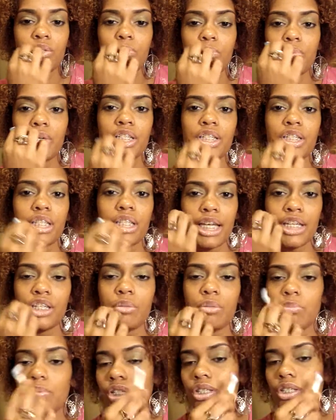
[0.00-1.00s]
it like
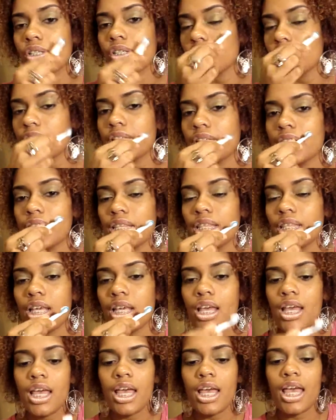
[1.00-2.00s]
you're brushing your teeth.
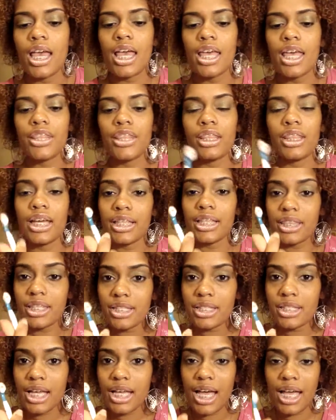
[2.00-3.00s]
And then like
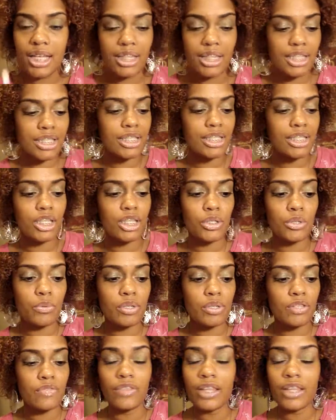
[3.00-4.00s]
this kind, this is the
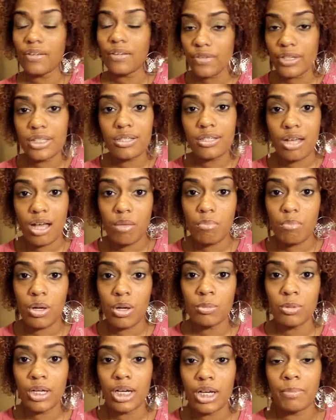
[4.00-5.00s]
newest flavor. It's called
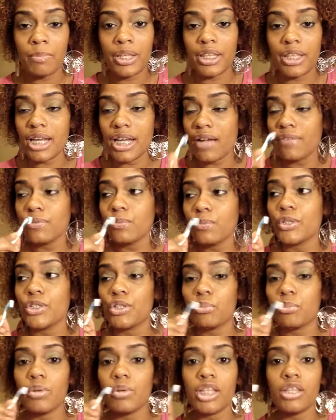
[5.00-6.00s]
bubblegum. And then
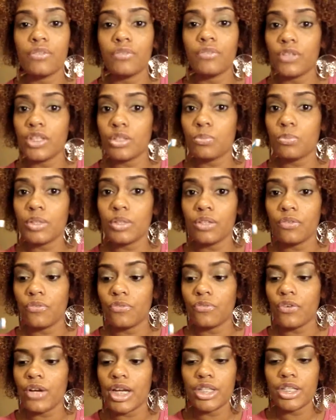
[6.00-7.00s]
afterwards, your breath is really
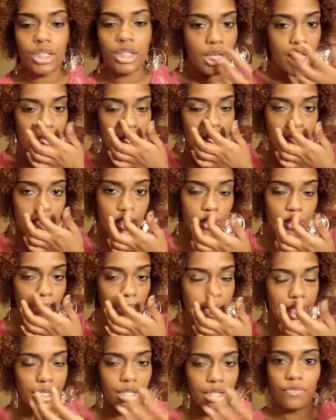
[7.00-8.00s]
fresh. So
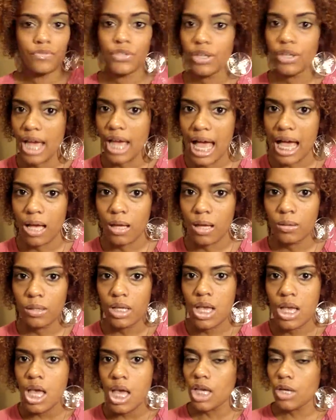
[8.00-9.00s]
like if you're out,
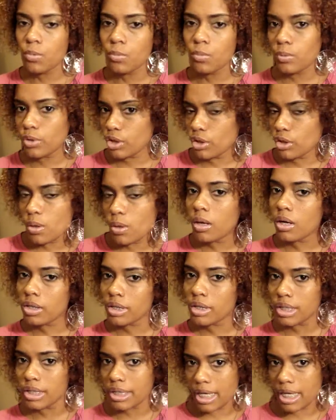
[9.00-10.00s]
you know,
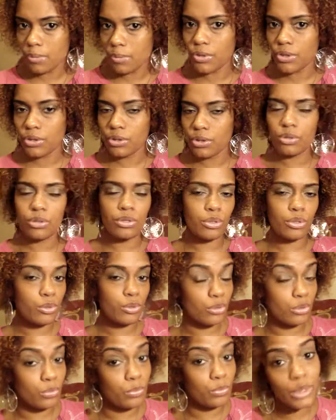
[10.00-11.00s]
on a date with your
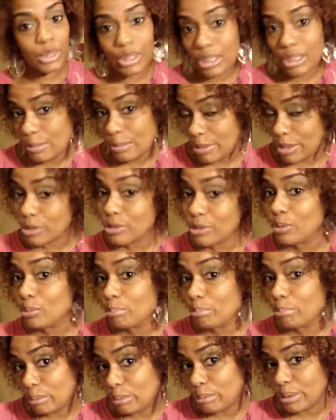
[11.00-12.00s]
girls or with a special
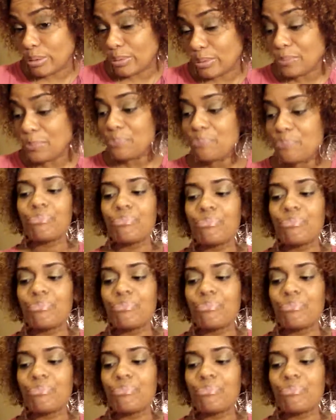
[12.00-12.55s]
boo-boo,